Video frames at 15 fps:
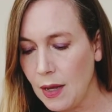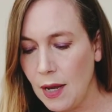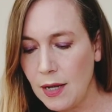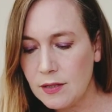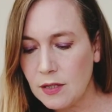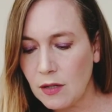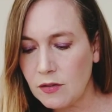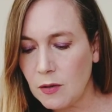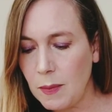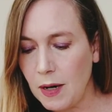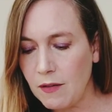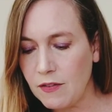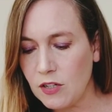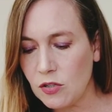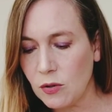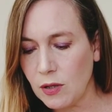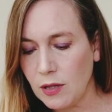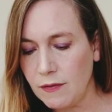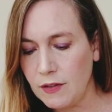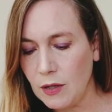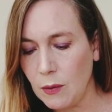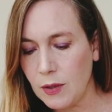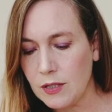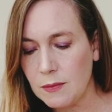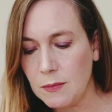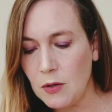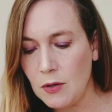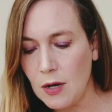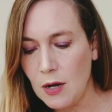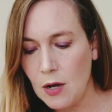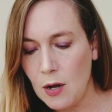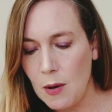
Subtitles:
It's also beneficial in lifting one's mood,